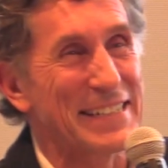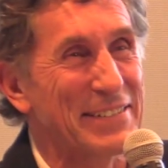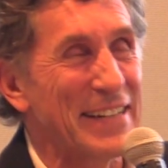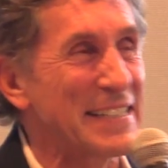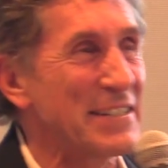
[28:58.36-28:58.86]

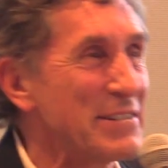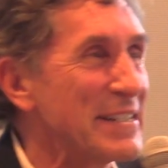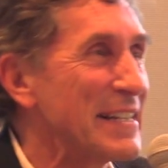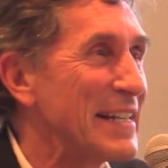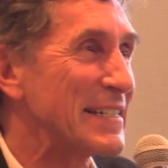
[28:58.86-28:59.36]
Questions.
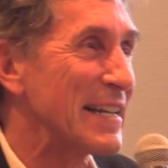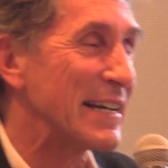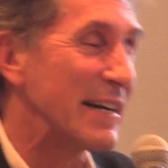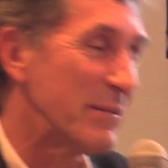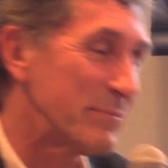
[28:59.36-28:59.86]
Usually they say,
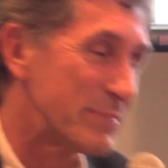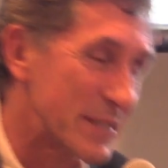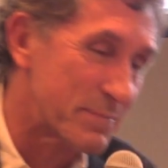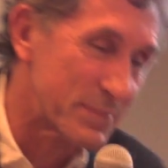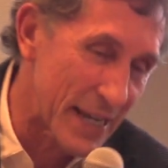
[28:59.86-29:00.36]
come,
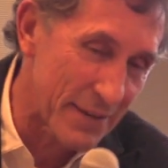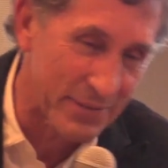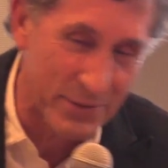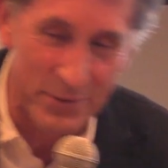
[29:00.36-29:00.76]
say a few